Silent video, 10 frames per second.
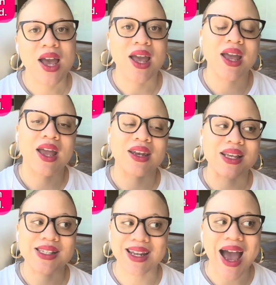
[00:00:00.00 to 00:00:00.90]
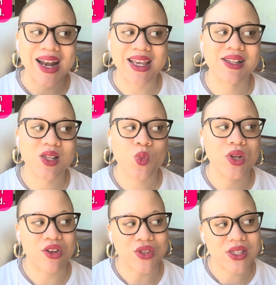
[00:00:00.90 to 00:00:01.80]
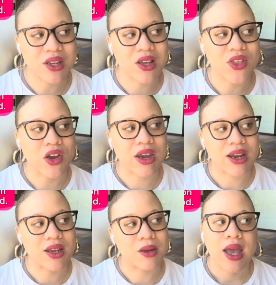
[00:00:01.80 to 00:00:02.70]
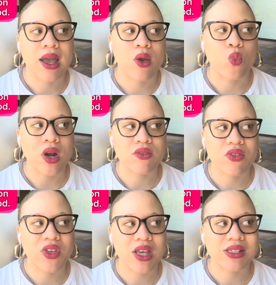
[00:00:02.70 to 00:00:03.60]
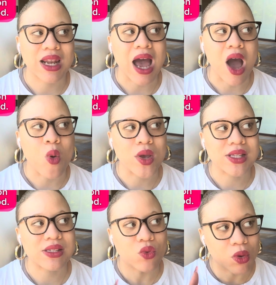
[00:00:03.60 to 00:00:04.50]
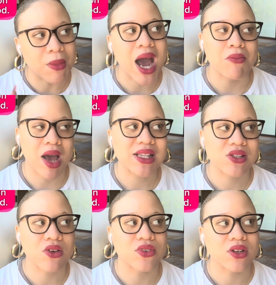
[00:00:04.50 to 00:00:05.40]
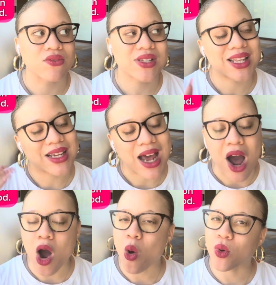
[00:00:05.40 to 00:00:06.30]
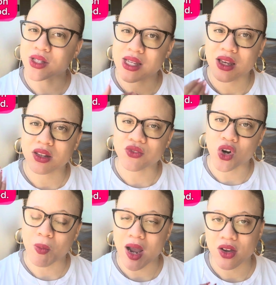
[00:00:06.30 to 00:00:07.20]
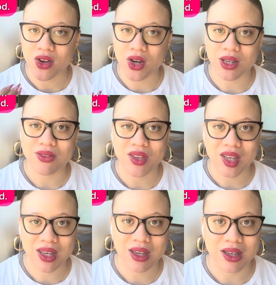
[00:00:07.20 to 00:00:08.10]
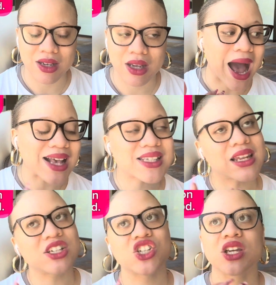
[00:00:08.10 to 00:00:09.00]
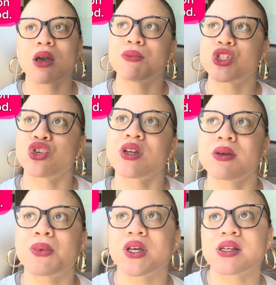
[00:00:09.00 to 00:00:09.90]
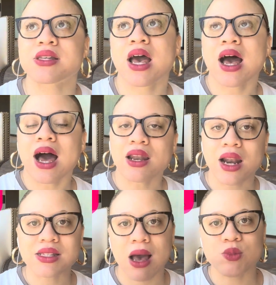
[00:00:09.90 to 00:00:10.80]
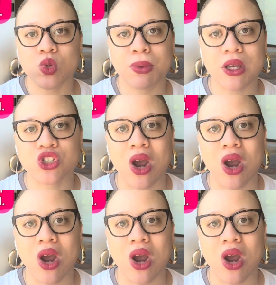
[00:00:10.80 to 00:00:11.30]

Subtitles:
And it's not easy when you're sitting there in it. And one of the things that I always remind myself of is that it all works together for my good in the end. Isolation can be tricky because a lot of times we picture